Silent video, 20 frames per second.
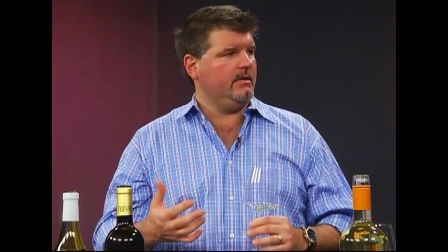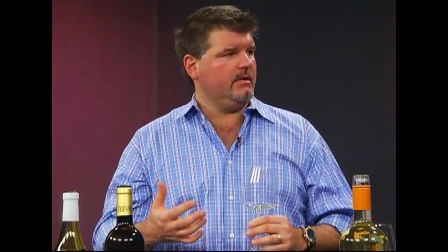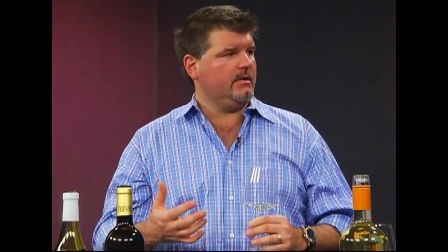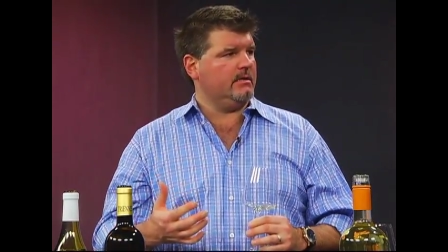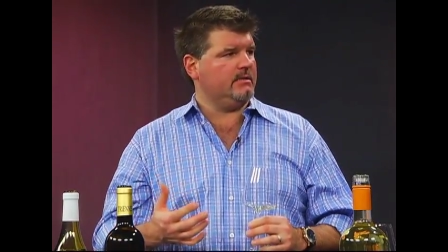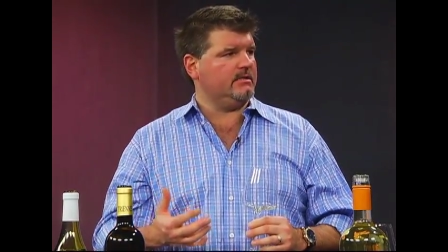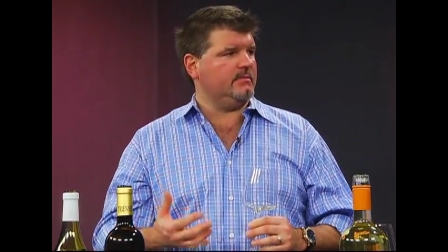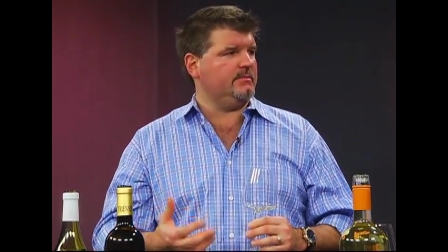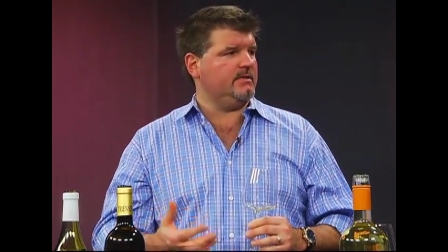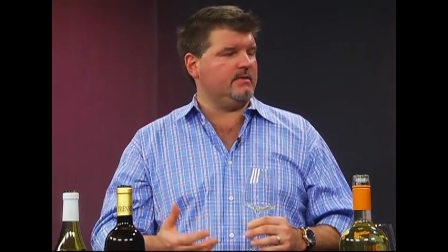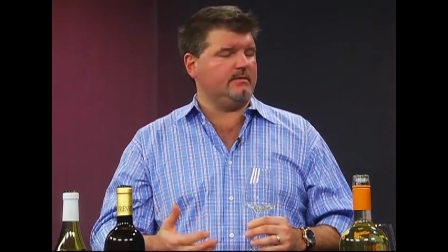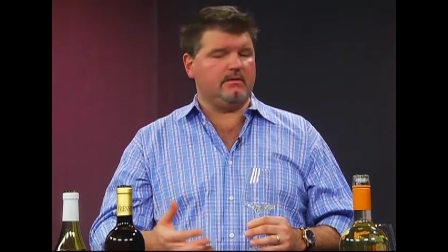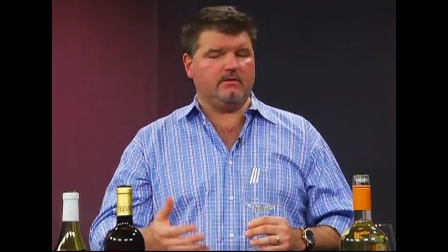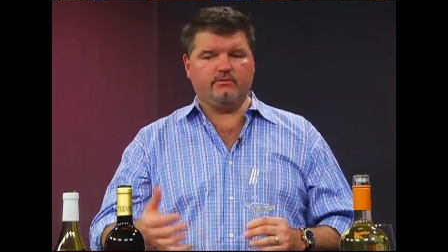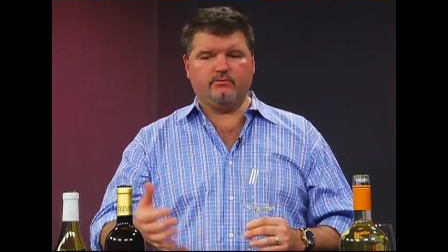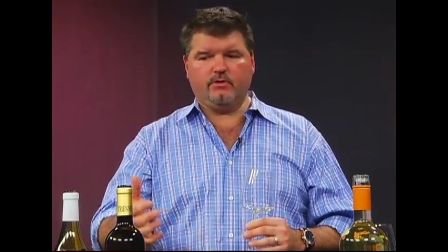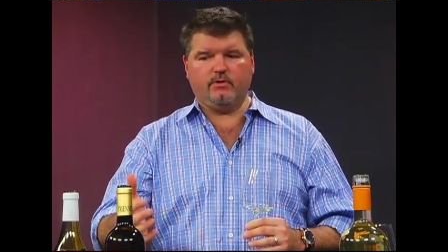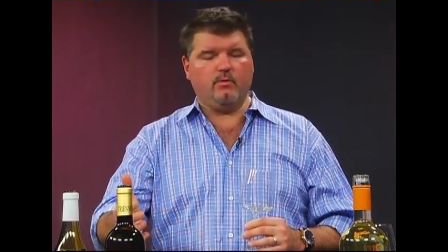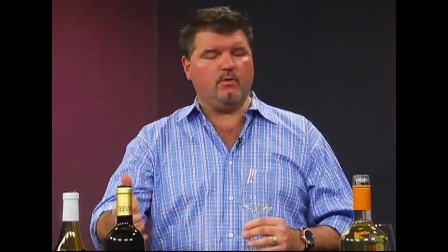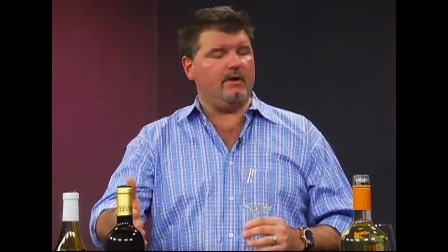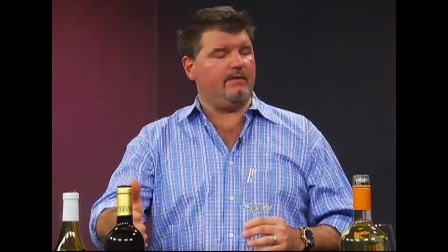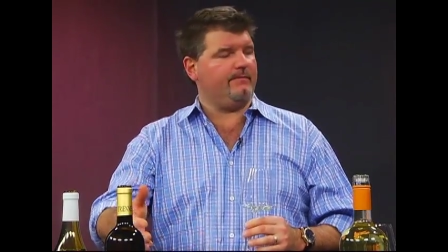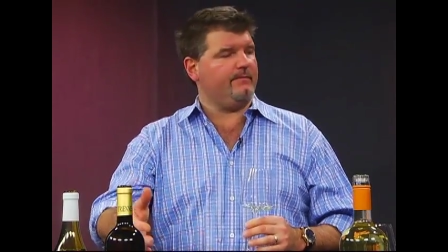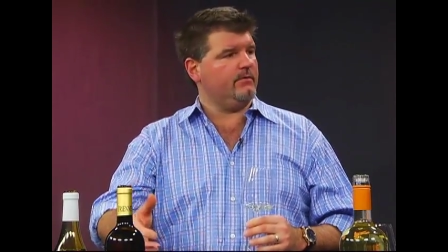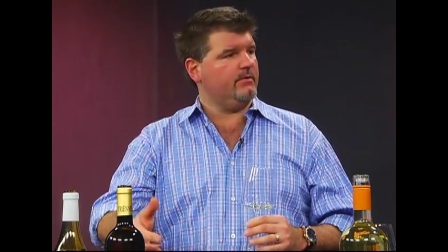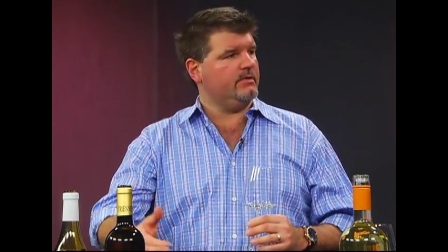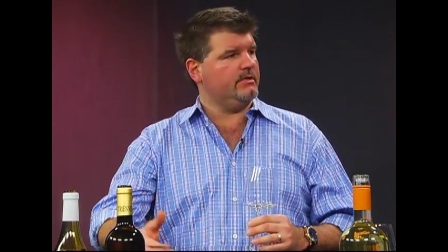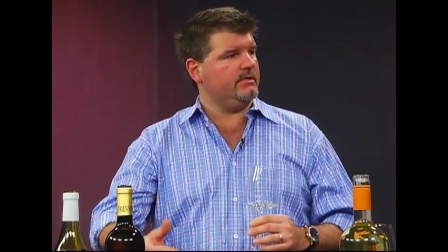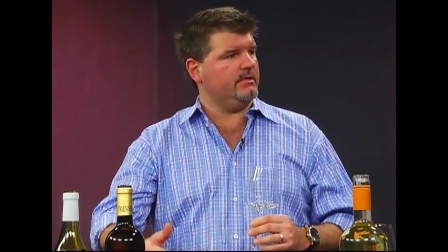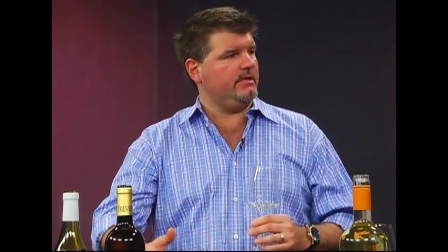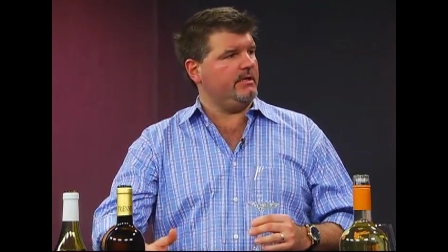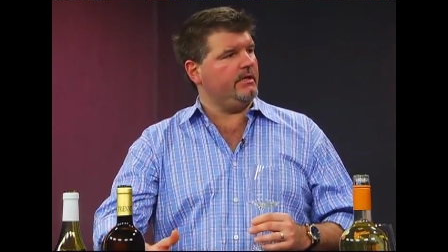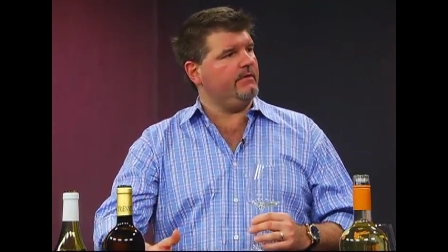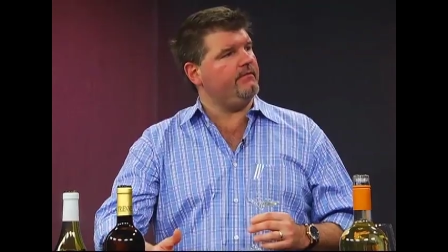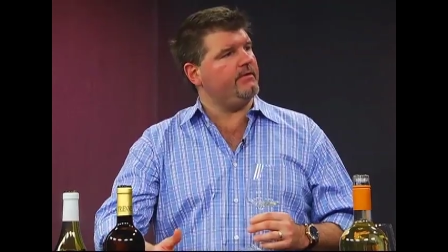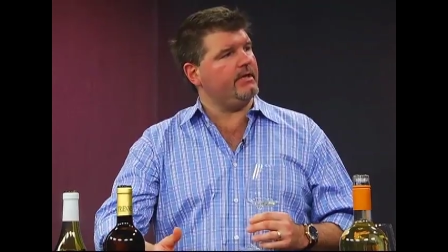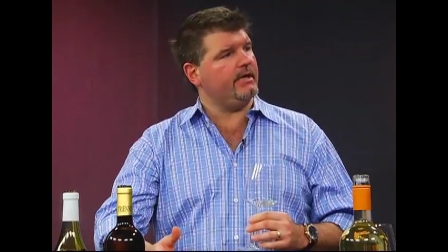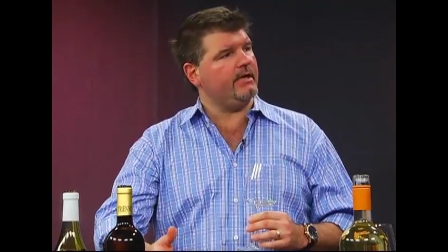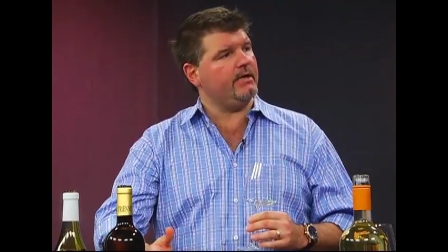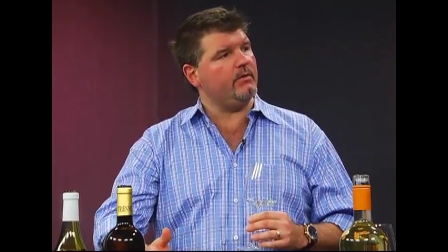because sometimes I'll drink white first in the
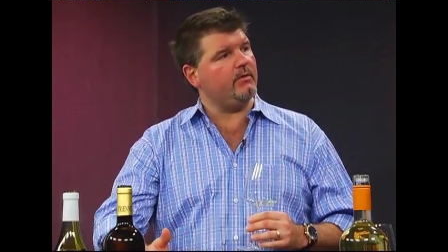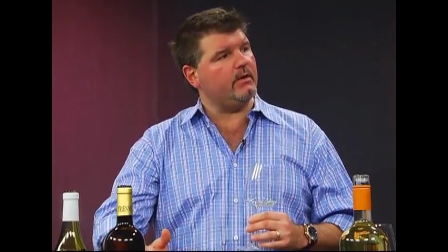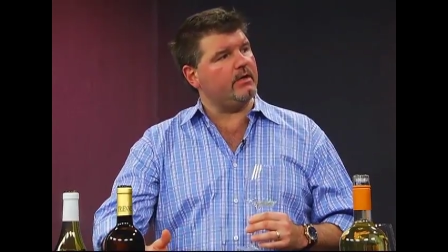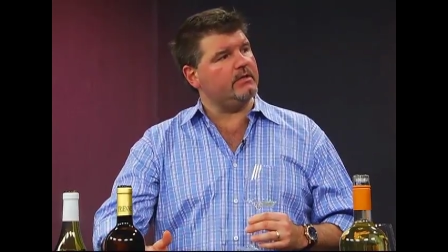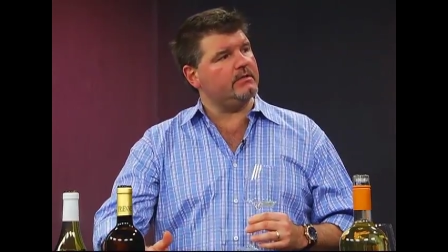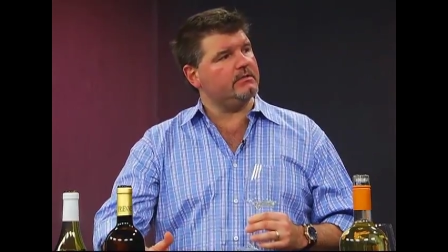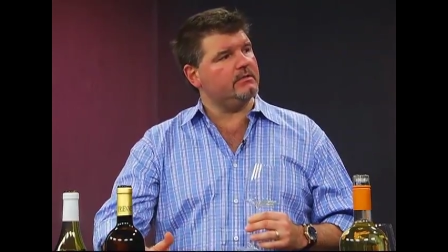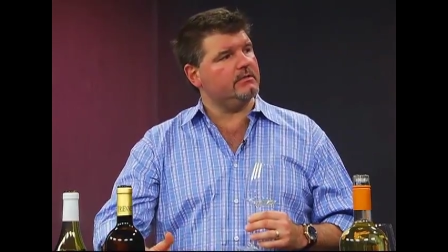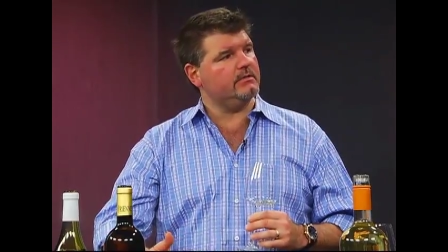evening, anyways.